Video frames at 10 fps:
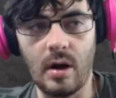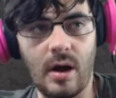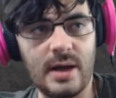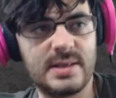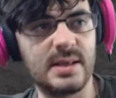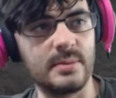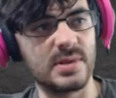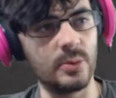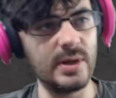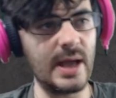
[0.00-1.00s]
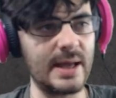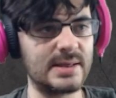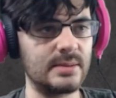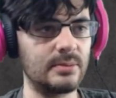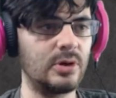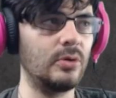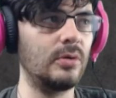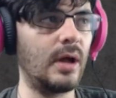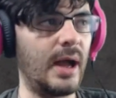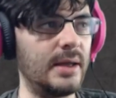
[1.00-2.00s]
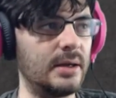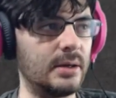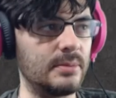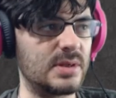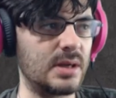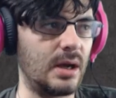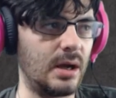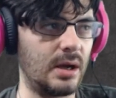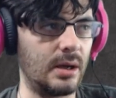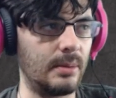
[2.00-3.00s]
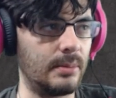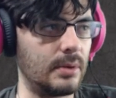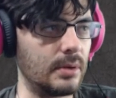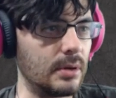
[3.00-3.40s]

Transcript: Awesome, so we got some cool items, and